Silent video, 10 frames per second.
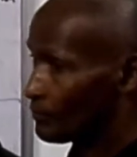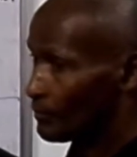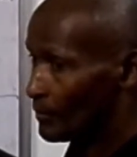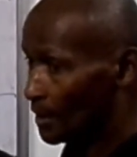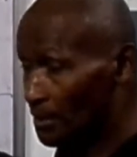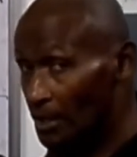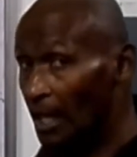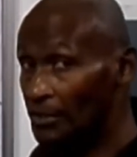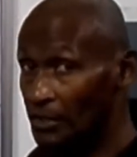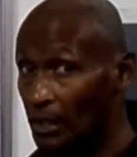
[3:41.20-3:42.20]
This is
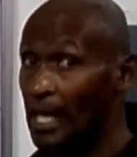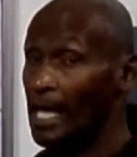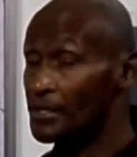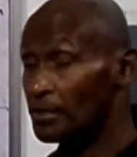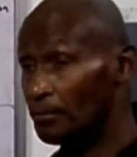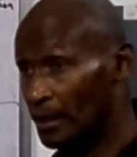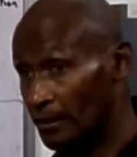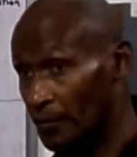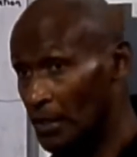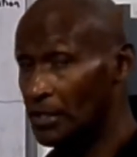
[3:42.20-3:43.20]
also has its
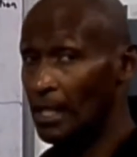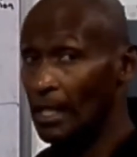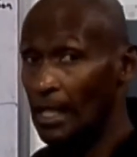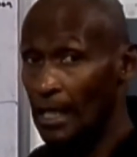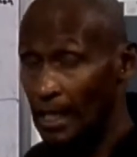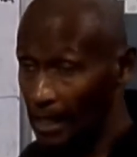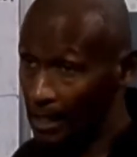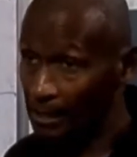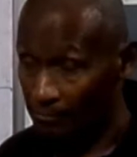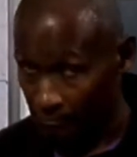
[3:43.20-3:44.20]
benefits
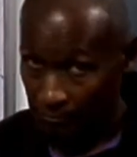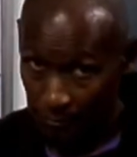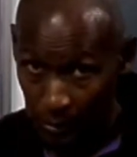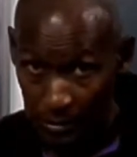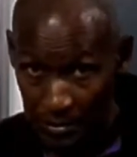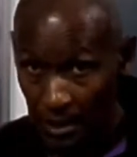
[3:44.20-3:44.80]
and pros and